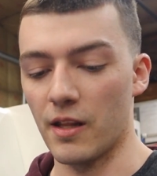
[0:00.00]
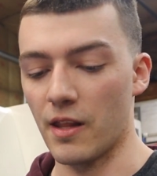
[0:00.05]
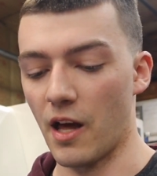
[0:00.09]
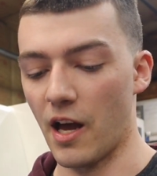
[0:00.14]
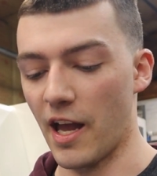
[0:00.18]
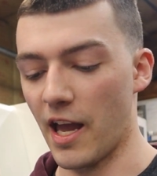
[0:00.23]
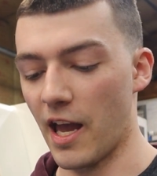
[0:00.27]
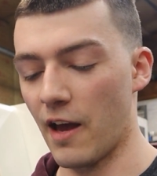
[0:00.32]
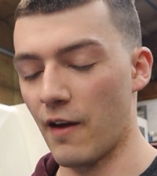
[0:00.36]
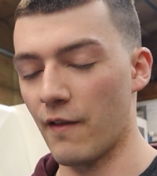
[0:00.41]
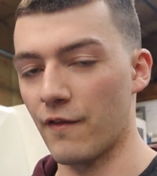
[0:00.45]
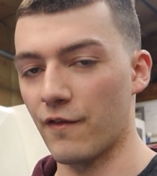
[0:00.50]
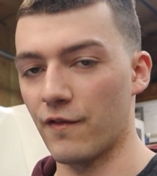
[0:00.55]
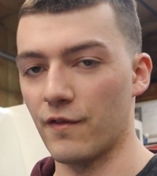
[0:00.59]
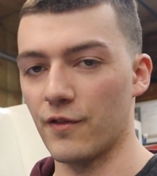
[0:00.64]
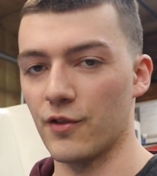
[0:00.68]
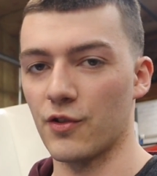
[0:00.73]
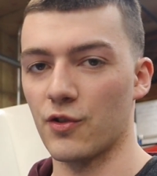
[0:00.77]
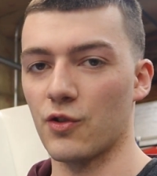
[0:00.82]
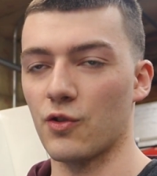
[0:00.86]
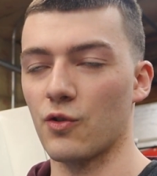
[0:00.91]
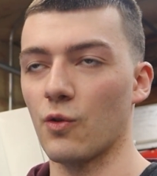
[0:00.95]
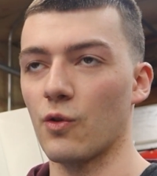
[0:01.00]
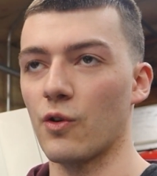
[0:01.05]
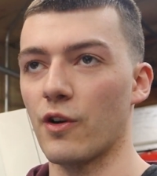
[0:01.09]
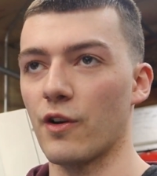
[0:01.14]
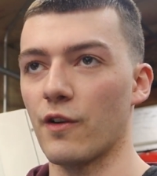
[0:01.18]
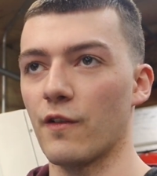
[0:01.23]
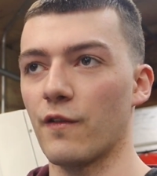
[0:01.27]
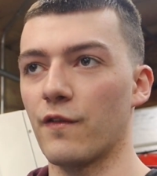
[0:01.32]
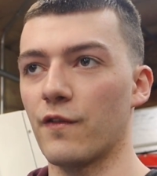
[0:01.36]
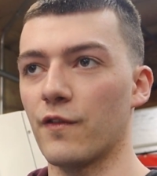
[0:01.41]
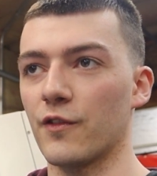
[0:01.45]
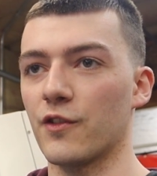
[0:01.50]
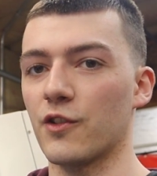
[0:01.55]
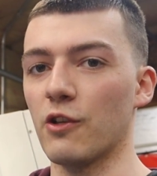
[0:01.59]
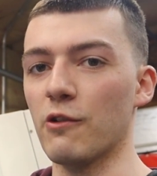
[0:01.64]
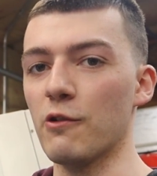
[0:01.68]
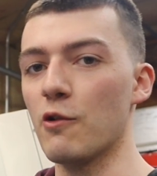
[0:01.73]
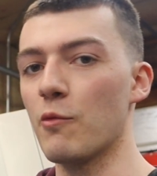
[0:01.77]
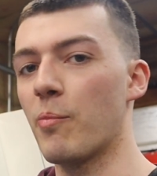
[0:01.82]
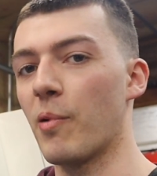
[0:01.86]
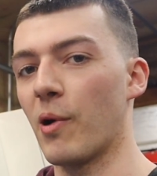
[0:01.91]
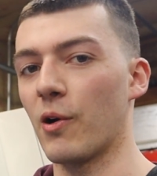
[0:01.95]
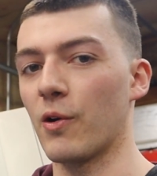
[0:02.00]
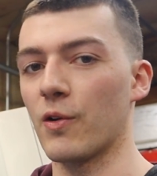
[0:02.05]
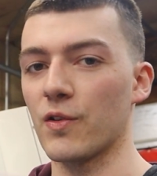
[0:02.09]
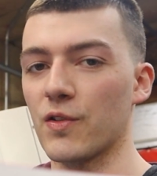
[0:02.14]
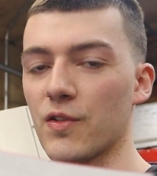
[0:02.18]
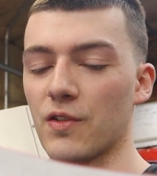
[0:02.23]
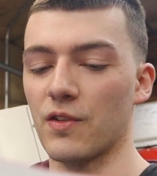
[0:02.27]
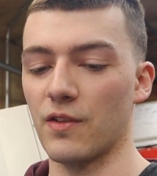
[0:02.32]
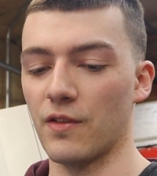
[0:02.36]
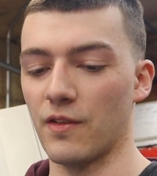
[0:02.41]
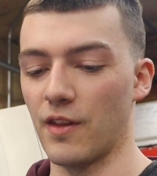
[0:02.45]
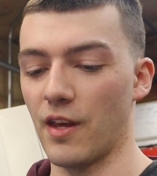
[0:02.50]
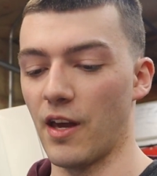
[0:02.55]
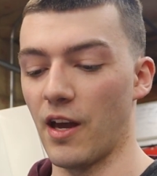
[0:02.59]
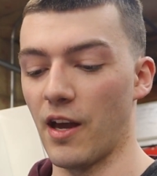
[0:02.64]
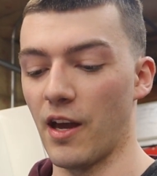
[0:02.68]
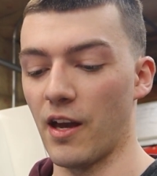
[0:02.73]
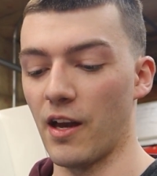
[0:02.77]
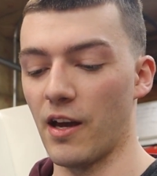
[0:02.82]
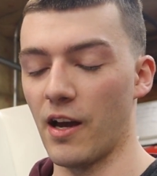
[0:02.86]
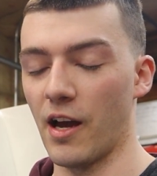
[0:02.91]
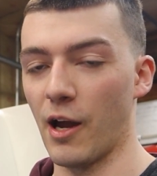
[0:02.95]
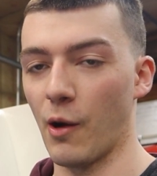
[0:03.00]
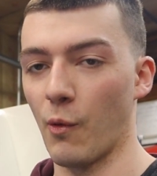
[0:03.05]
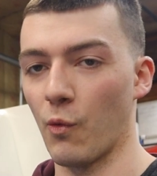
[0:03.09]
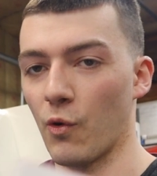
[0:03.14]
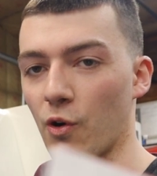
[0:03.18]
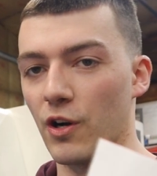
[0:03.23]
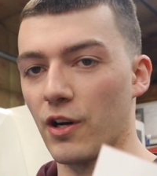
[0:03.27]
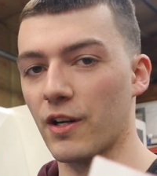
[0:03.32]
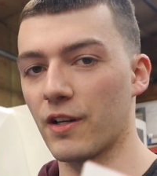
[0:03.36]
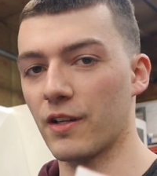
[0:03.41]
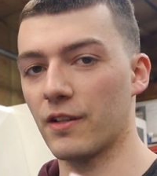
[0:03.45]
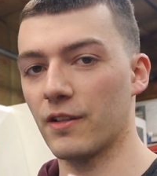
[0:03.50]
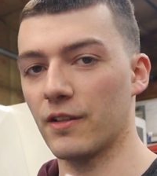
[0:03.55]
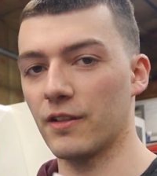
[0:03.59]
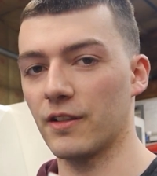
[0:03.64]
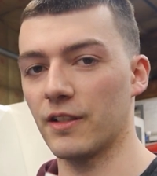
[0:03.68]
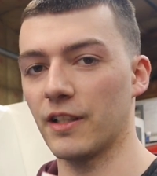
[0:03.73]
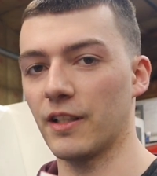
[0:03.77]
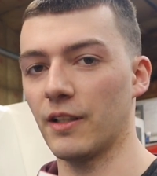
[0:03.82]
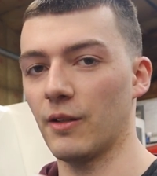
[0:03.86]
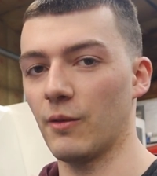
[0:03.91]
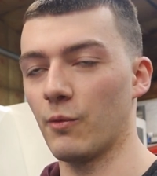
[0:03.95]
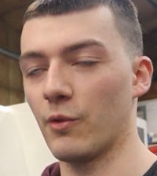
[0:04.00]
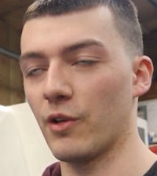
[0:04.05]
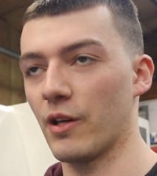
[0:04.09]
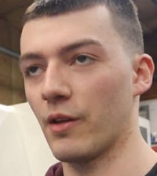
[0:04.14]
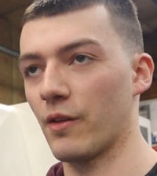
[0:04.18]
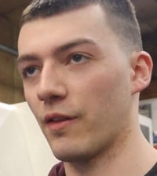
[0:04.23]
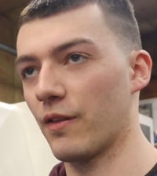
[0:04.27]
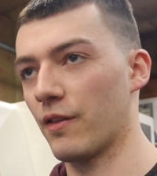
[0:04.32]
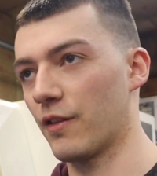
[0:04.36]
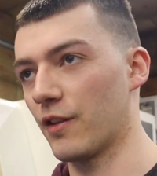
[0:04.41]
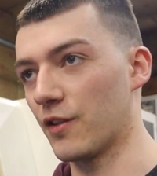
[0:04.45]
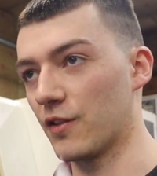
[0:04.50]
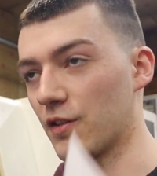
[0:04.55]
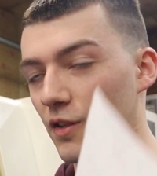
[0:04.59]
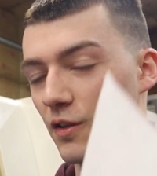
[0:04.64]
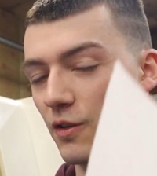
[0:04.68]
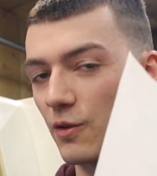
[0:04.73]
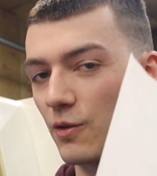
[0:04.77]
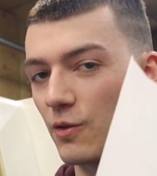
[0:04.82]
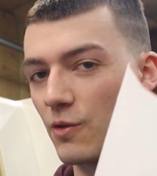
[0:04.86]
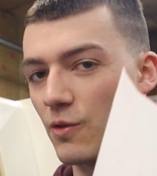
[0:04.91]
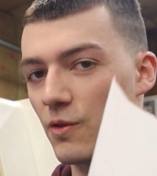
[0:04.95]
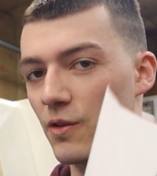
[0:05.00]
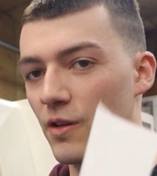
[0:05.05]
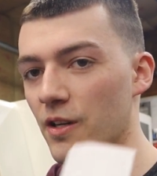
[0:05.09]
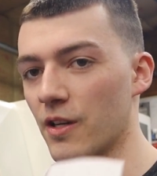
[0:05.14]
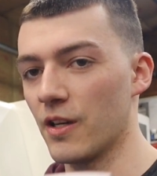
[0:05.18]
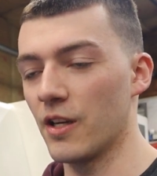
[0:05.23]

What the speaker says: I have sort of two posts that I work with the two